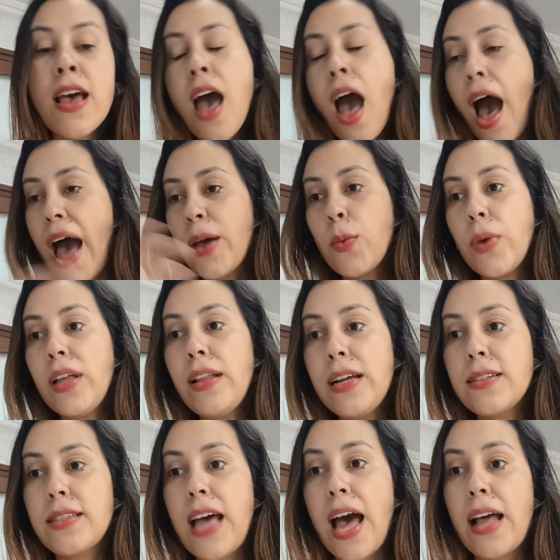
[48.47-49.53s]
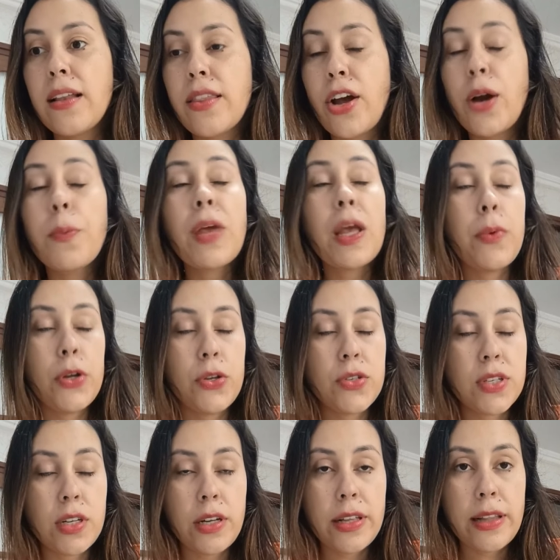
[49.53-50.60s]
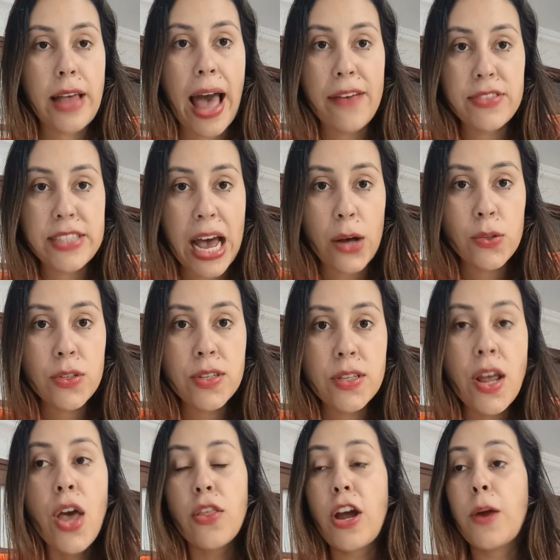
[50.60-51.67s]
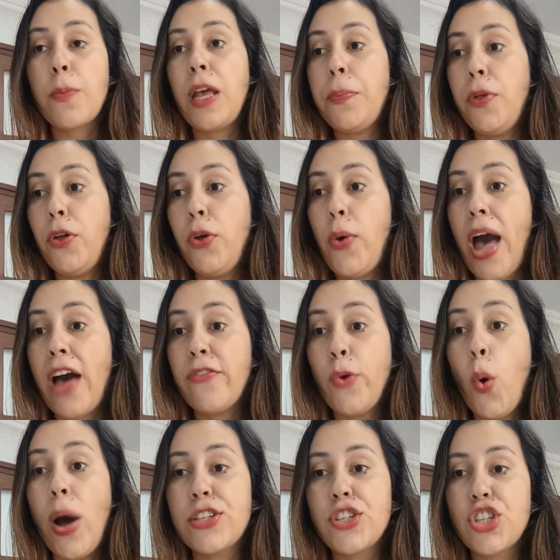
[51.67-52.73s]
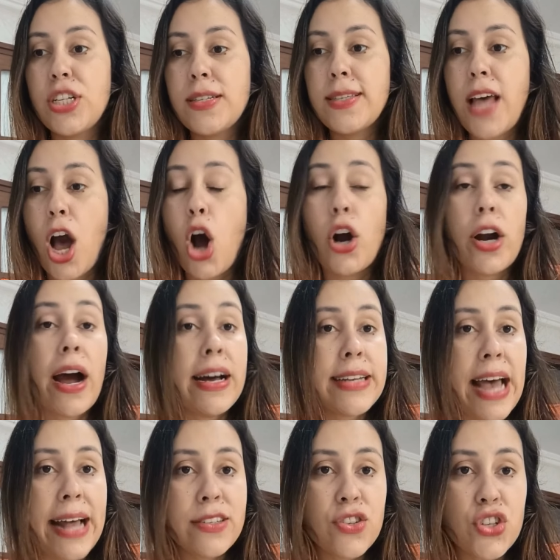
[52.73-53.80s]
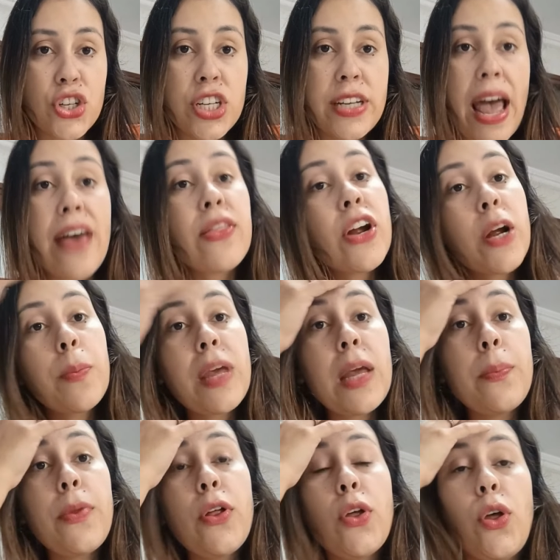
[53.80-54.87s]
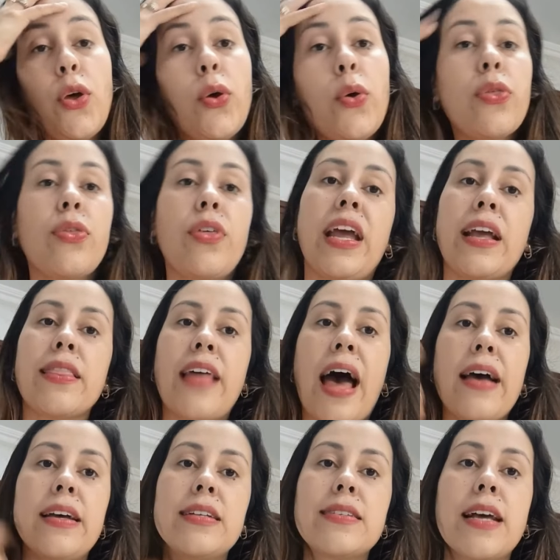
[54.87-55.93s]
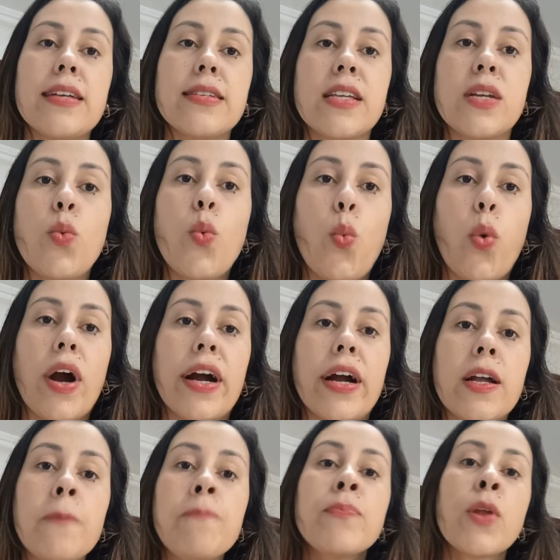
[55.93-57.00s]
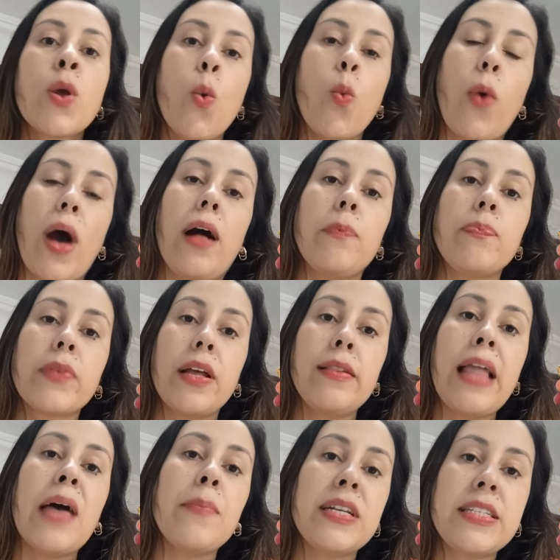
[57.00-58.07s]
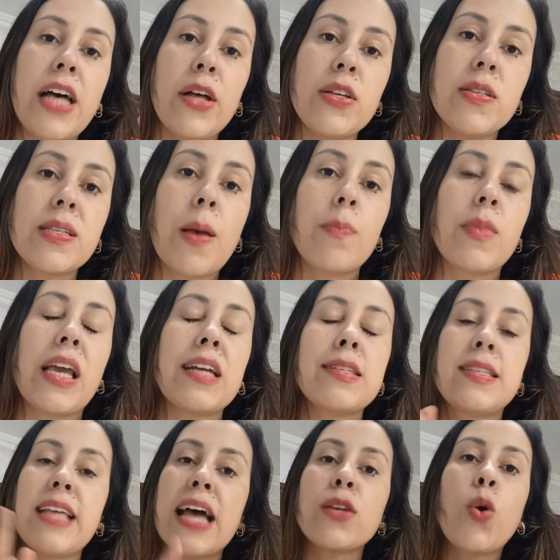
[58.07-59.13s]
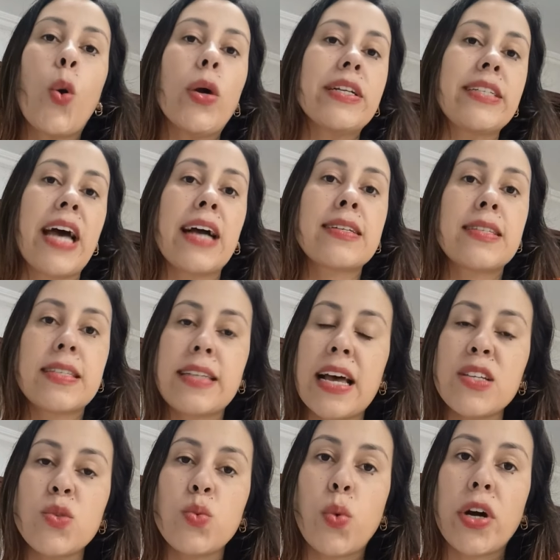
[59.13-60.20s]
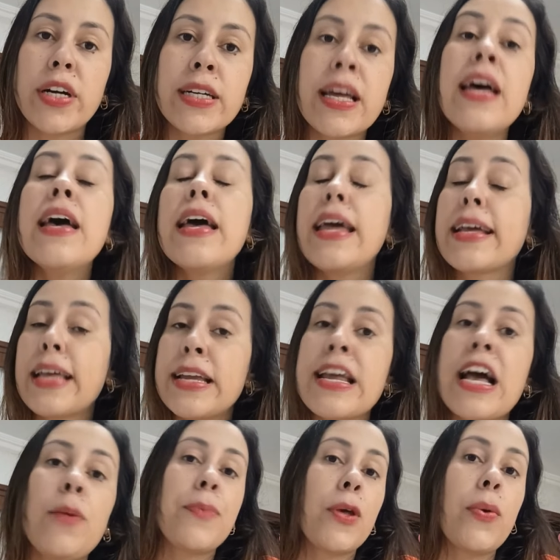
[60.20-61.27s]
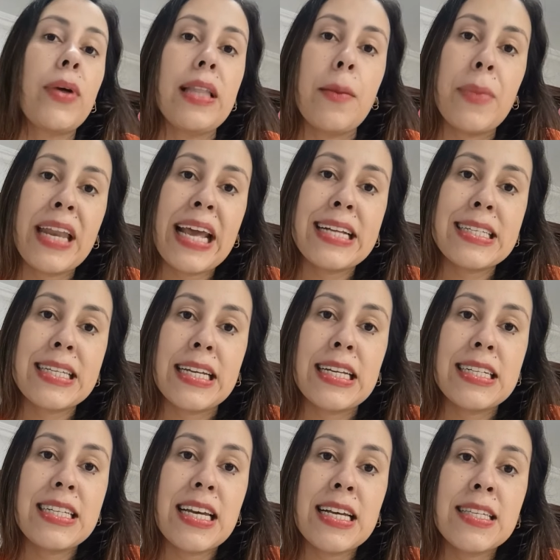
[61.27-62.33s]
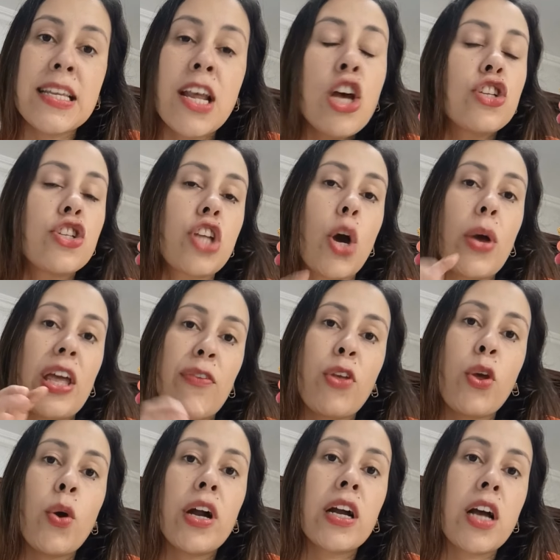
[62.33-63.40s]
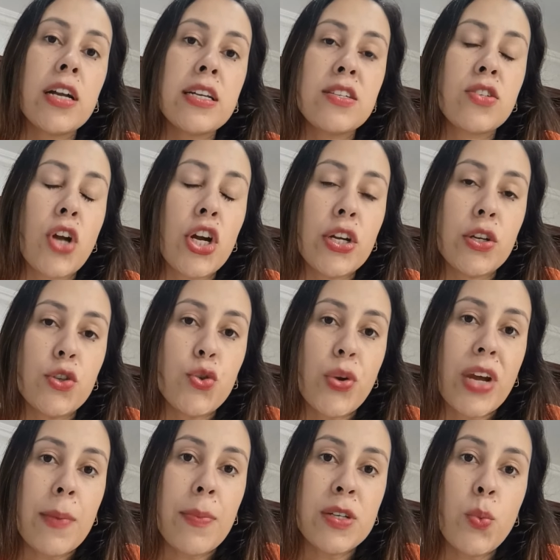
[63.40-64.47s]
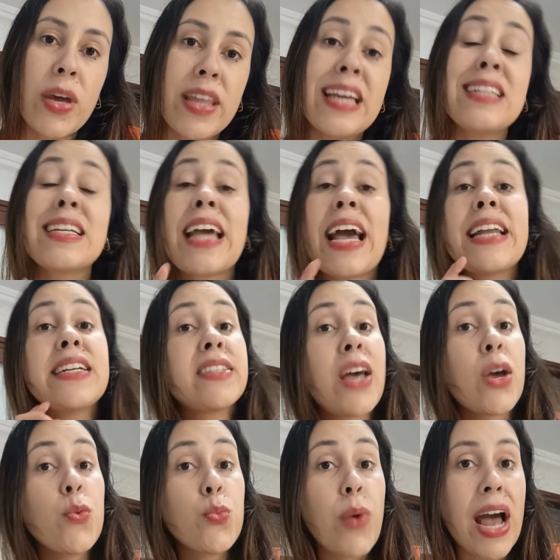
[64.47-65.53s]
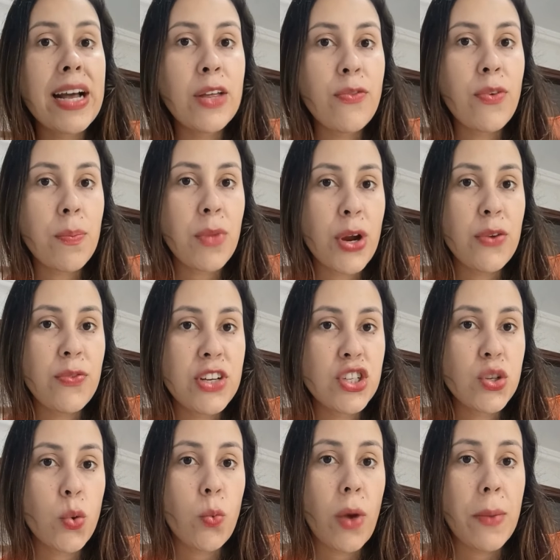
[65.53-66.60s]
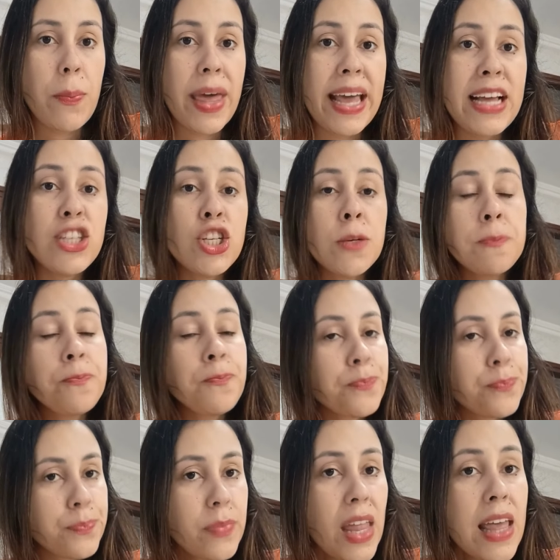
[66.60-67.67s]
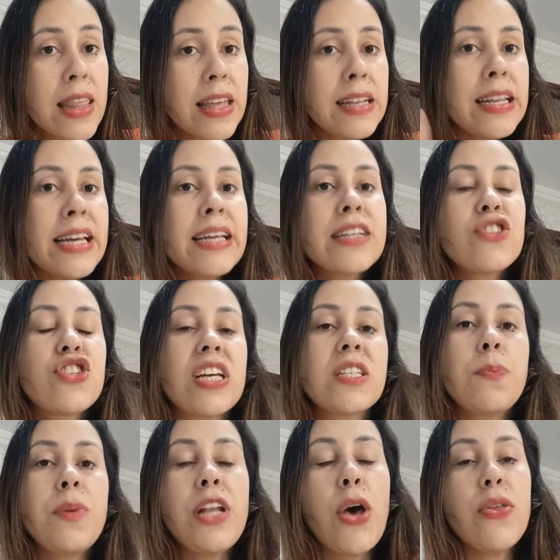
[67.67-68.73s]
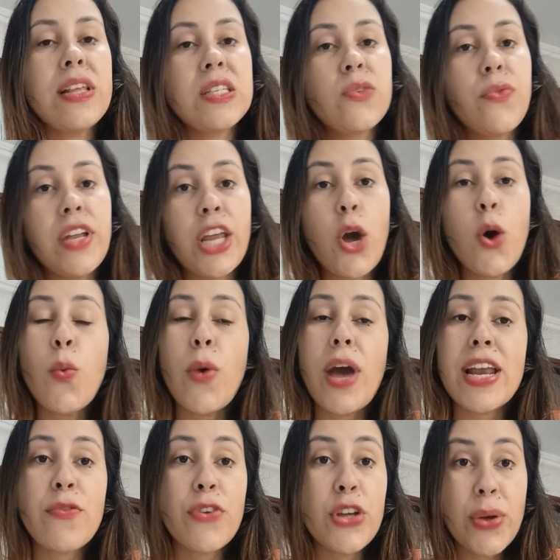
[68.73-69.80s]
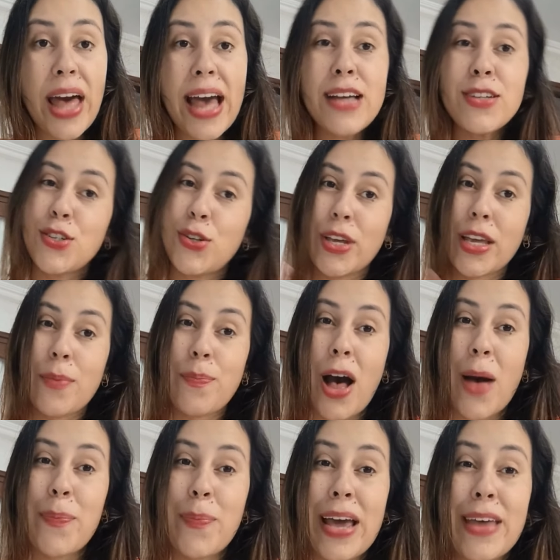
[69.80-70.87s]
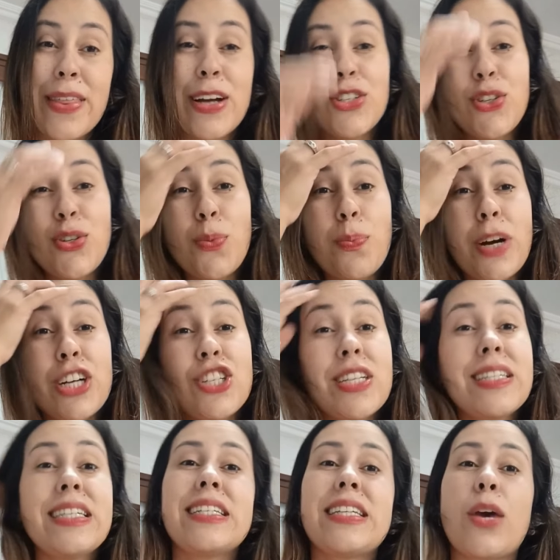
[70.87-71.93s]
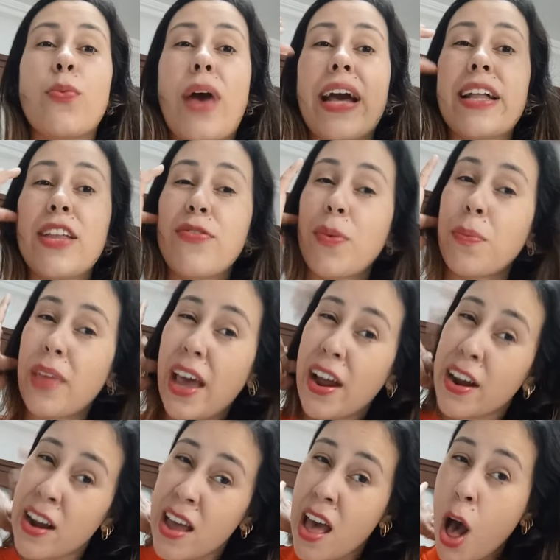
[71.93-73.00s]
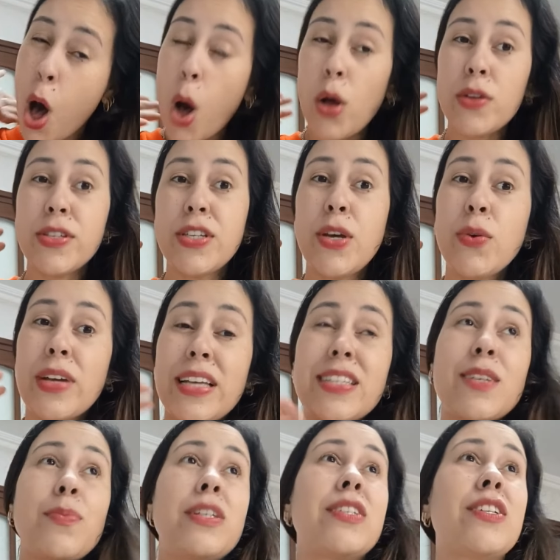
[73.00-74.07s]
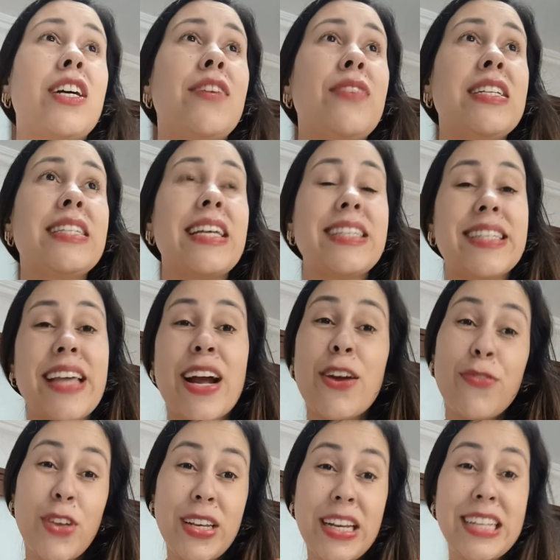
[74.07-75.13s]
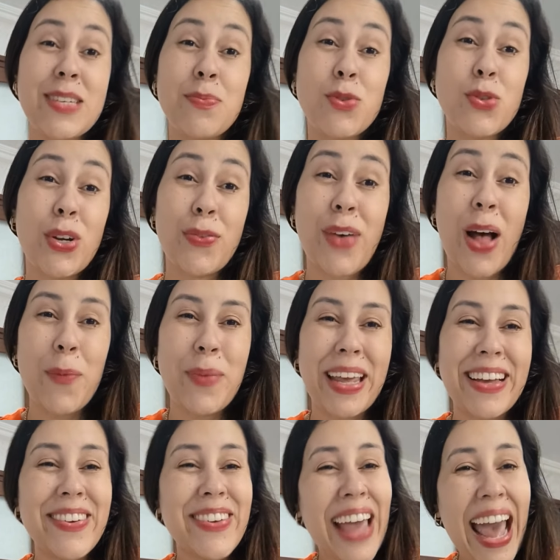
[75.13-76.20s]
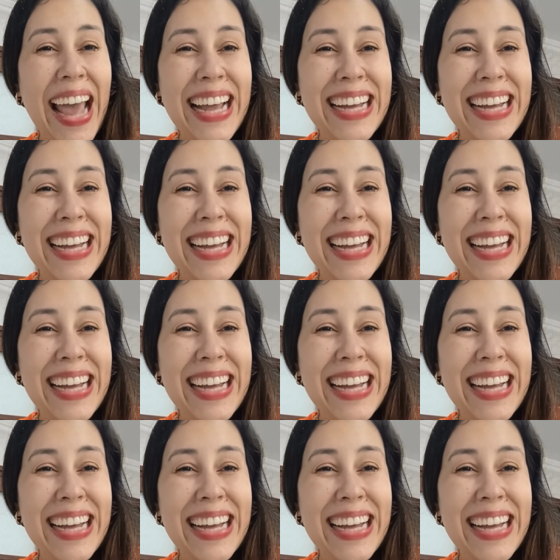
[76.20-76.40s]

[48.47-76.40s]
I realize that there are people who still have doubts, there are people who have questions that are unanswered, and there are people who think that it doesn't work. Well, let me tell you something. ZenCortex does work. It can help eliminate tinnitus. So if you are going to start your treatment with it, get it directly from their official webpage. The link is just below this video waiting for you guys, so you can pop by there to purchase it directly from there. Also, customer service is there if you need some sort of helping, okay?